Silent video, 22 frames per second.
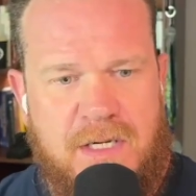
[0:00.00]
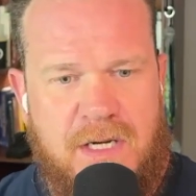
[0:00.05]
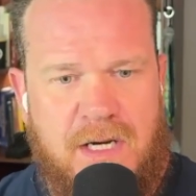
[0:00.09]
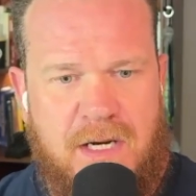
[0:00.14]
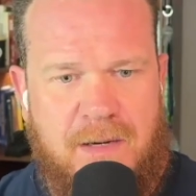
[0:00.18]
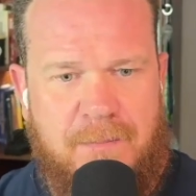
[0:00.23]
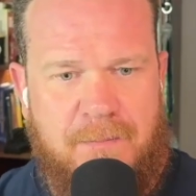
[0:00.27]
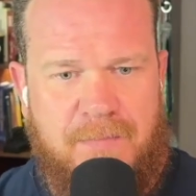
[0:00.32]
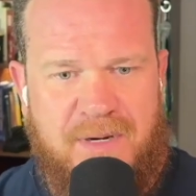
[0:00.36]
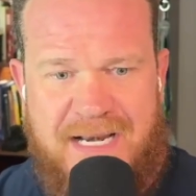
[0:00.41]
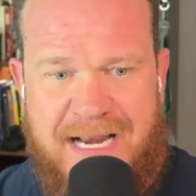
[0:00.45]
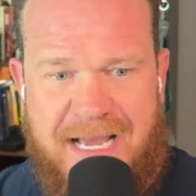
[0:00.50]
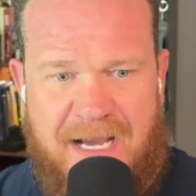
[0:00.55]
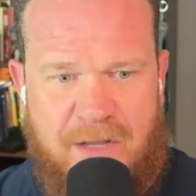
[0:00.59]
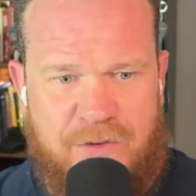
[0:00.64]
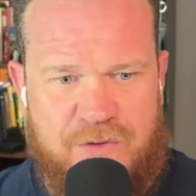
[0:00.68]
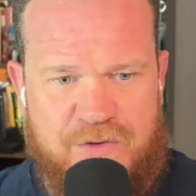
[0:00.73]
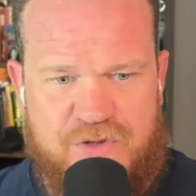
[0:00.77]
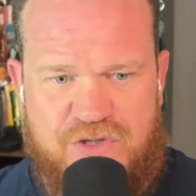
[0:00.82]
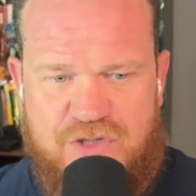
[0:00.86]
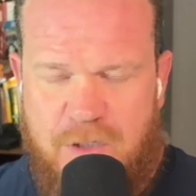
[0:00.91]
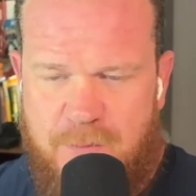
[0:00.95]
But now
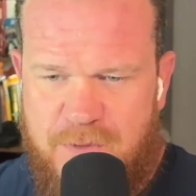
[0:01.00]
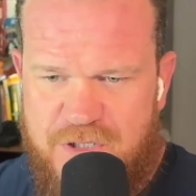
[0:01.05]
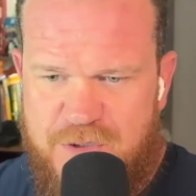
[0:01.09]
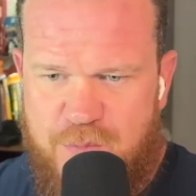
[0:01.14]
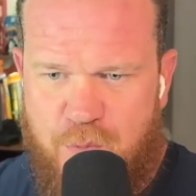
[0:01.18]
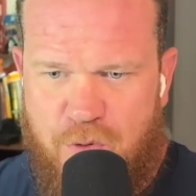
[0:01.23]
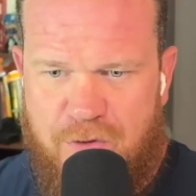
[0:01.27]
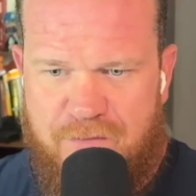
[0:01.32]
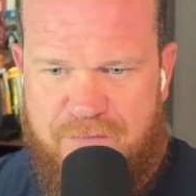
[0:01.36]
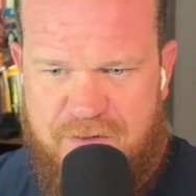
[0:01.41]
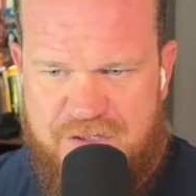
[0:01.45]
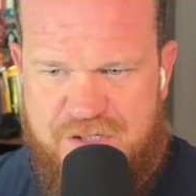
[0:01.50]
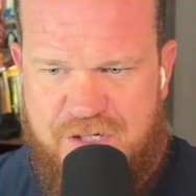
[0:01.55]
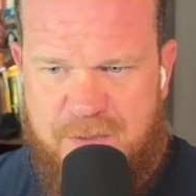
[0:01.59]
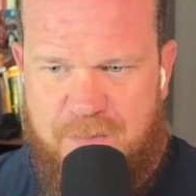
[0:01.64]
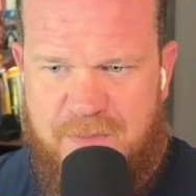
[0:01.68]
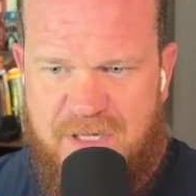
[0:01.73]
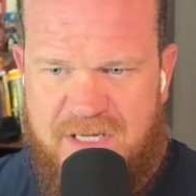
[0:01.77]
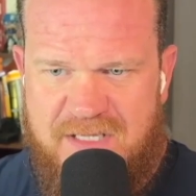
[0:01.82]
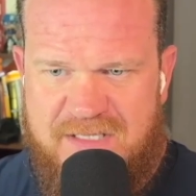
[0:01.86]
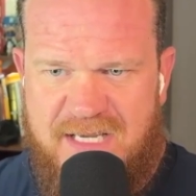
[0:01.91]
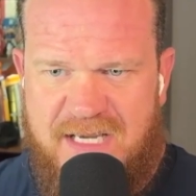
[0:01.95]
they're so much more efficient
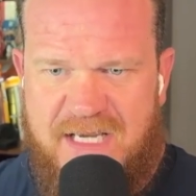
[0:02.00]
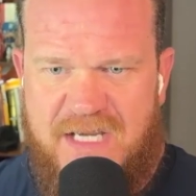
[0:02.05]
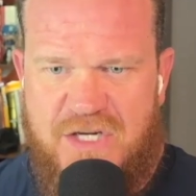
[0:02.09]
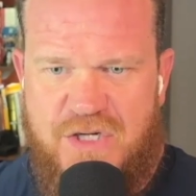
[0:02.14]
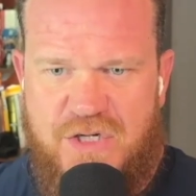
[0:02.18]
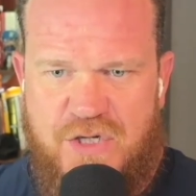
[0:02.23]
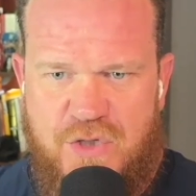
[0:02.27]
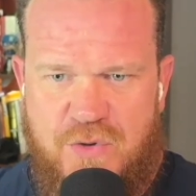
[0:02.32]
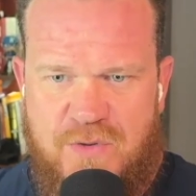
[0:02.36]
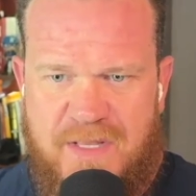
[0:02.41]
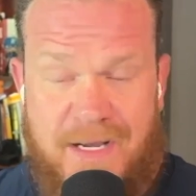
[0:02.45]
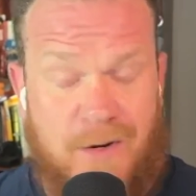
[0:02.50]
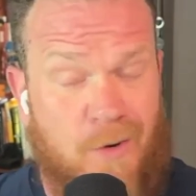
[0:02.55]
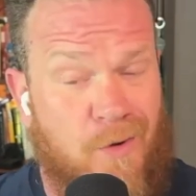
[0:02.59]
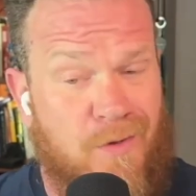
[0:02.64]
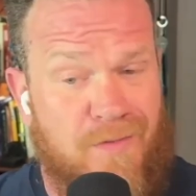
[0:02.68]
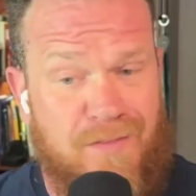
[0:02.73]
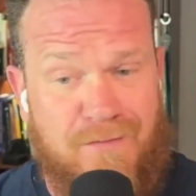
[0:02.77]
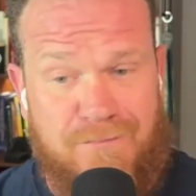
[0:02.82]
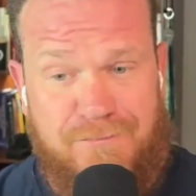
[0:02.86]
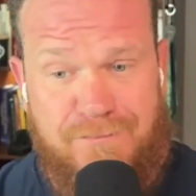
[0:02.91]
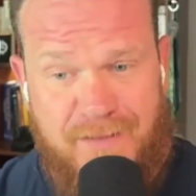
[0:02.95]
because they can do that
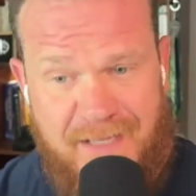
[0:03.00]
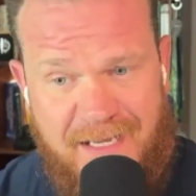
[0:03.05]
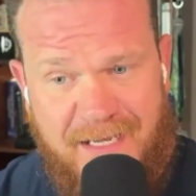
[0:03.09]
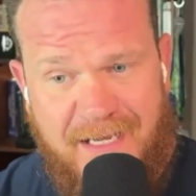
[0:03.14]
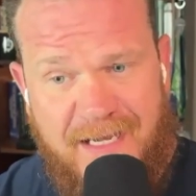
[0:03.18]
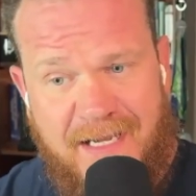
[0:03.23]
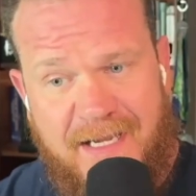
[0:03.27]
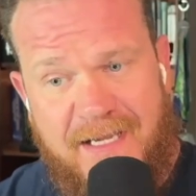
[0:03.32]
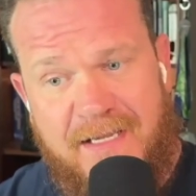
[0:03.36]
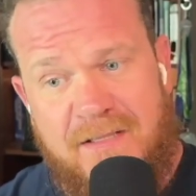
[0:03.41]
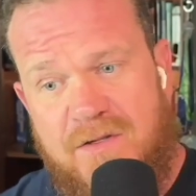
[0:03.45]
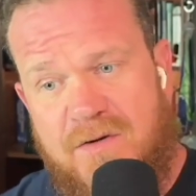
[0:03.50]
on the fly.